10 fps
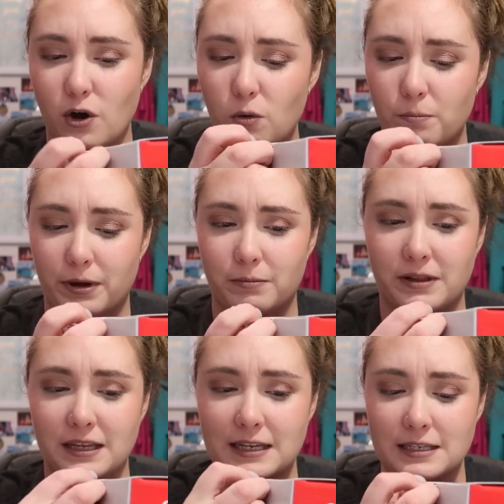Open,
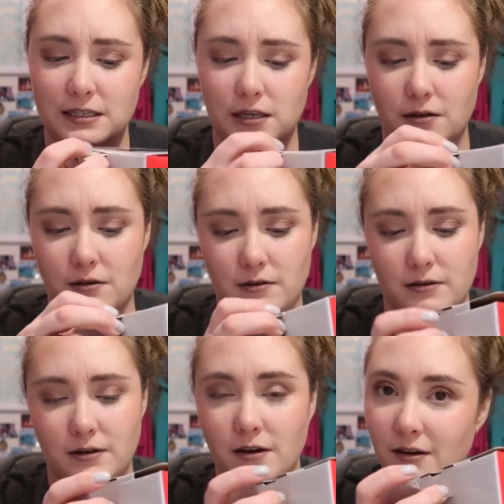please.
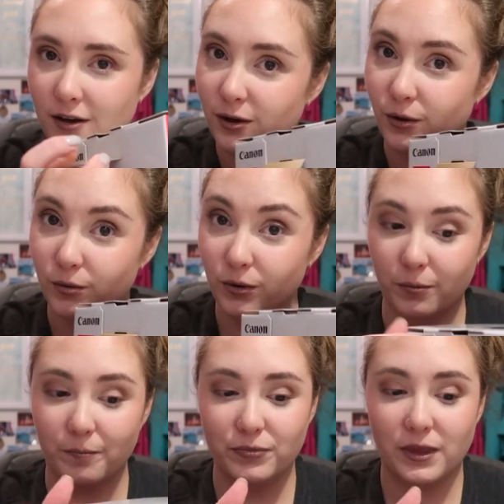
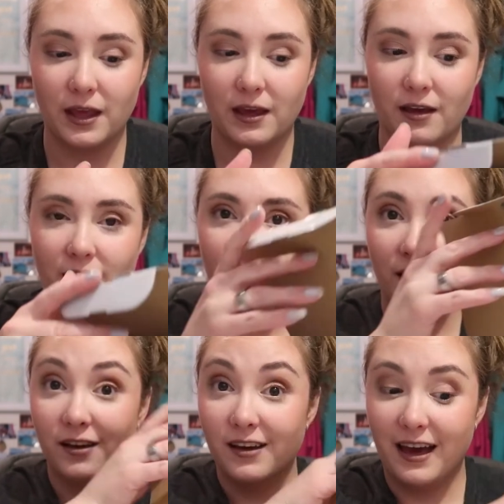Ooh.
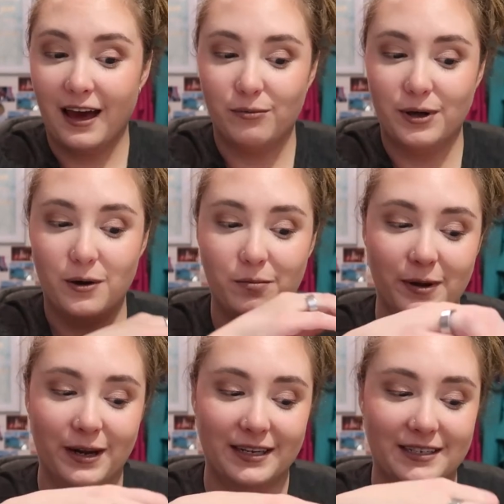And we
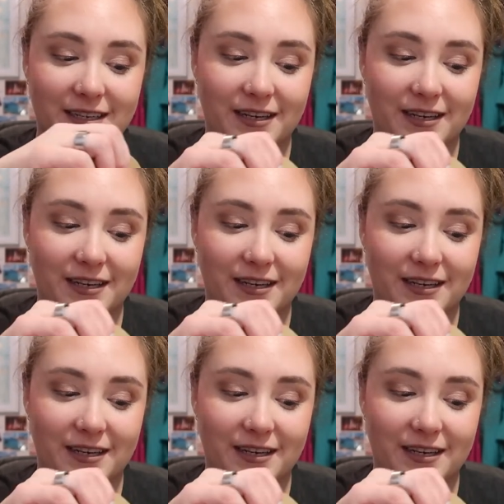open it.